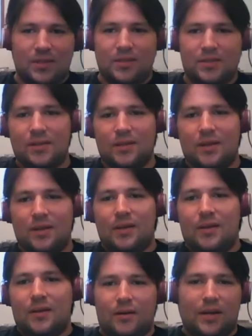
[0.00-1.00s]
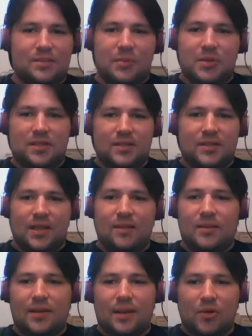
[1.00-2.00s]
List, or not Space List, the
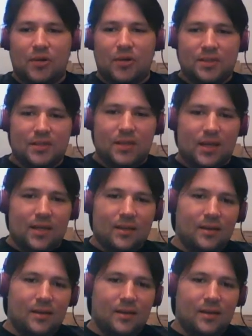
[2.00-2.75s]
Daybreak Society.